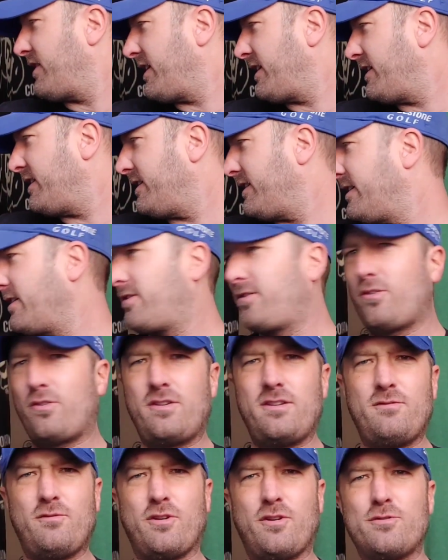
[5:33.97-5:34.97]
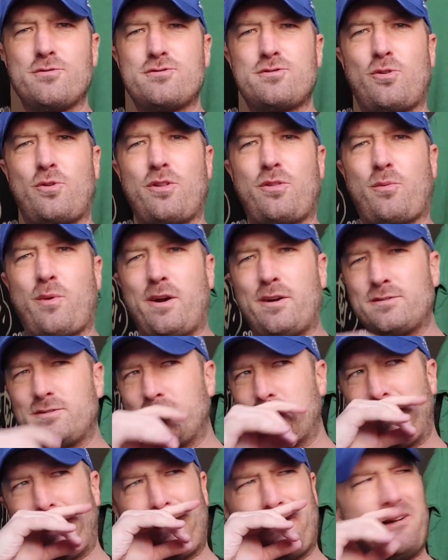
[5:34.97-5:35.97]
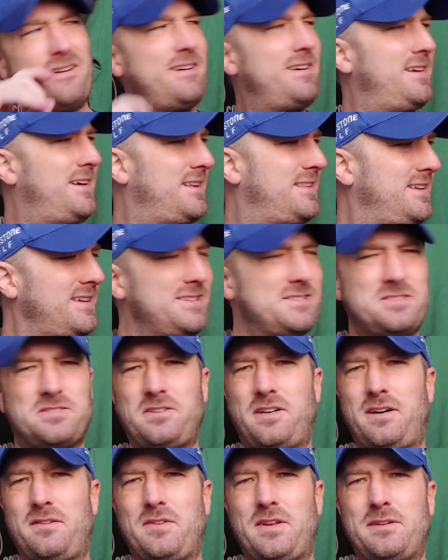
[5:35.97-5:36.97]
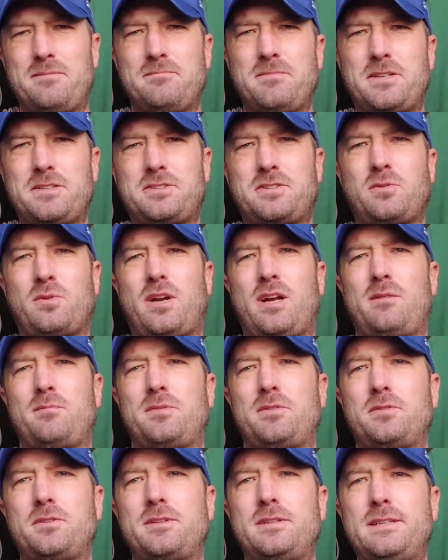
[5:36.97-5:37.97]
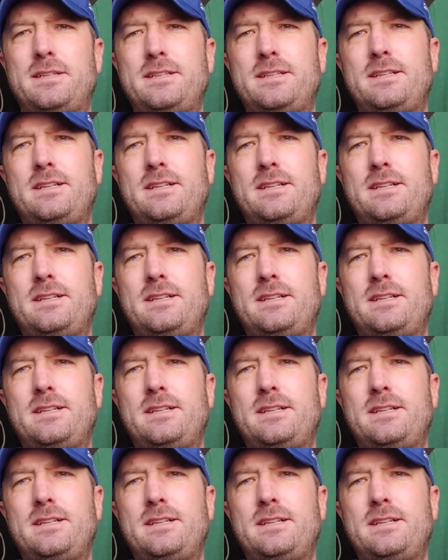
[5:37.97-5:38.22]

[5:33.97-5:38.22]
a uh, 30, one of those 33 ounces. I don't. I think I still have that. Not sure what happened to it.